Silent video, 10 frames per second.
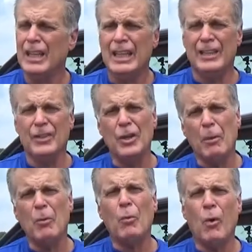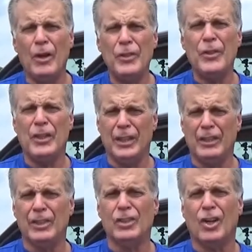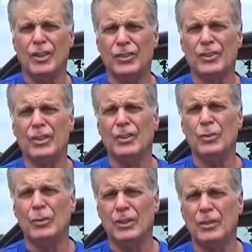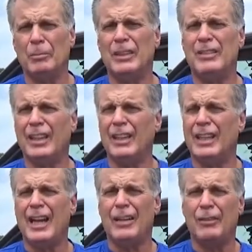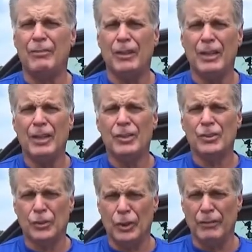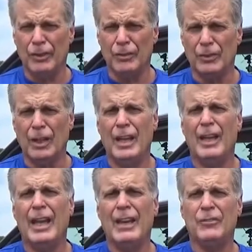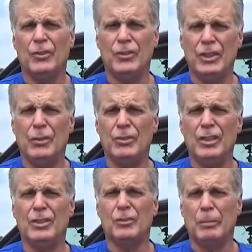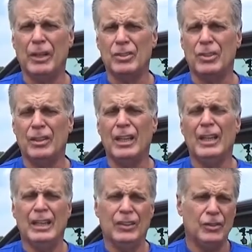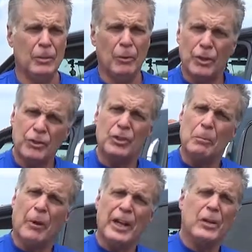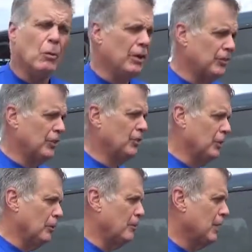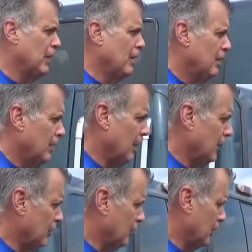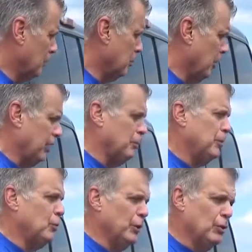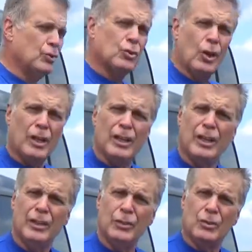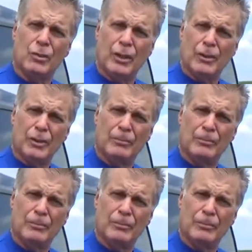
And the number one thing that causes a unit to be taken out of service after a DOT inspection is the emergency breakaway system that is in place between the truck and the trailer.